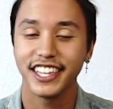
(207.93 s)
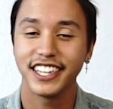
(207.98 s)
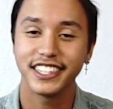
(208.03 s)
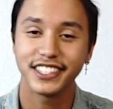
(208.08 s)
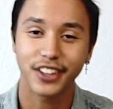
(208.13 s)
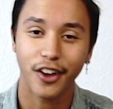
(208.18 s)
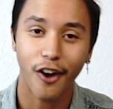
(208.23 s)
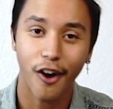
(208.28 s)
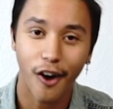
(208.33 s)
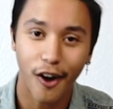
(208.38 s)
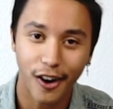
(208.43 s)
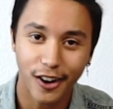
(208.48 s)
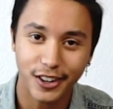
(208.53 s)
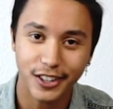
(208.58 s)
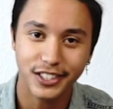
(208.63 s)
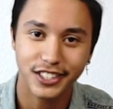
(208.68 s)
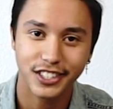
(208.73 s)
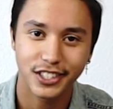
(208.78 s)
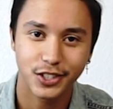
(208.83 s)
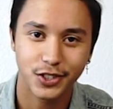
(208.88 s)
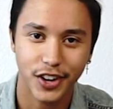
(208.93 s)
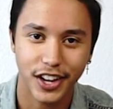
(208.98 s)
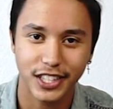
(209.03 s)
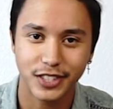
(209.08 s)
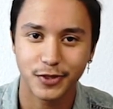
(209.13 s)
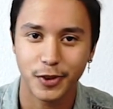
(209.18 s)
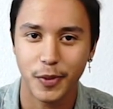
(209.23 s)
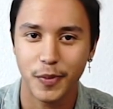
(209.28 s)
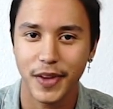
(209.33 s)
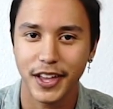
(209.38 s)
it is a heart
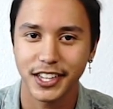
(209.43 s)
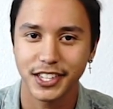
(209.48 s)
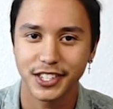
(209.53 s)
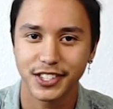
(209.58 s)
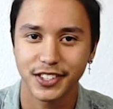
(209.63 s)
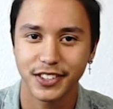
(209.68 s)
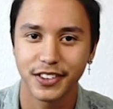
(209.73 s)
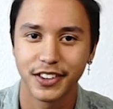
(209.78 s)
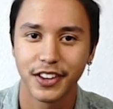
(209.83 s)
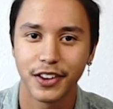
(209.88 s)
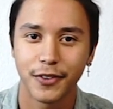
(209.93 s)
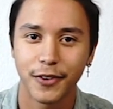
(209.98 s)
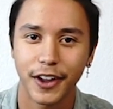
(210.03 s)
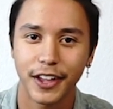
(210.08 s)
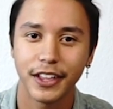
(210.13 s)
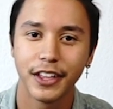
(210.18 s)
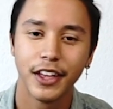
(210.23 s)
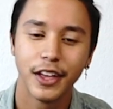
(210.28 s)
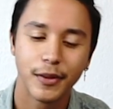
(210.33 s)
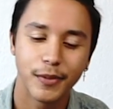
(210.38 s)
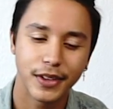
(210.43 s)
transformation, right?